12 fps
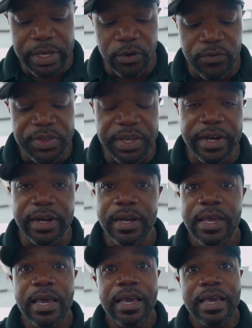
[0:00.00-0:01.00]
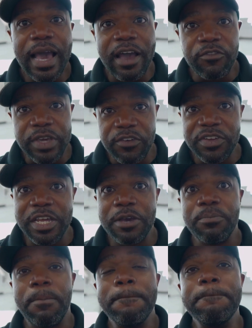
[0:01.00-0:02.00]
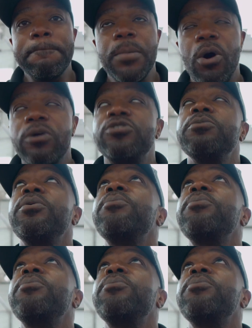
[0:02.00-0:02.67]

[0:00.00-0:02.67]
over there. I've given him multiple